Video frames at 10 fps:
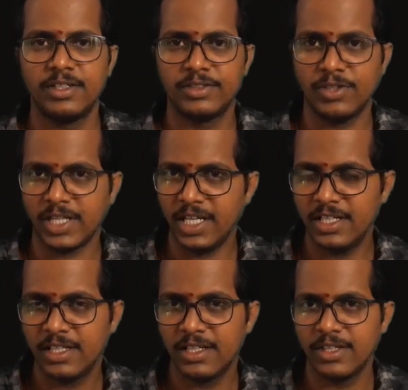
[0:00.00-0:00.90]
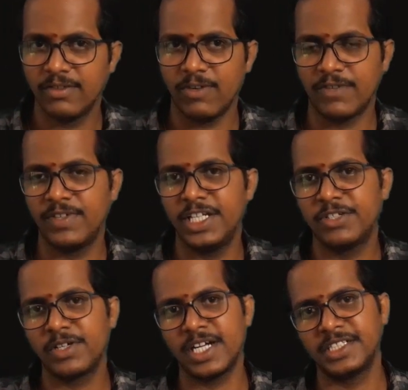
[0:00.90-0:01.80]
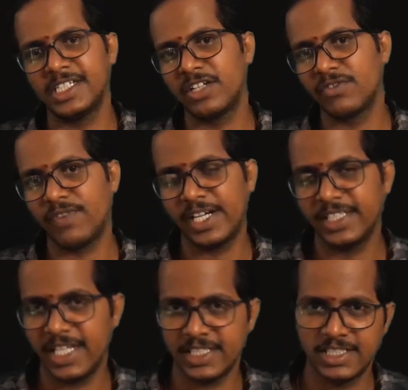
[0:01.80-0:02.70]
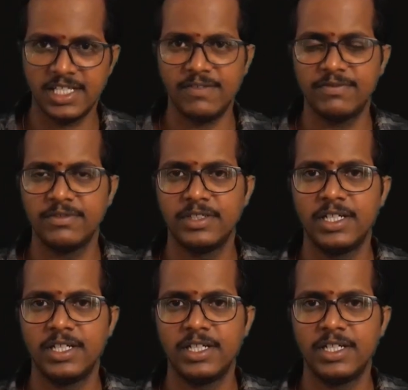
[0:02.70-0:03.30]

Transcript: So again, what we need to consider to find the HCF?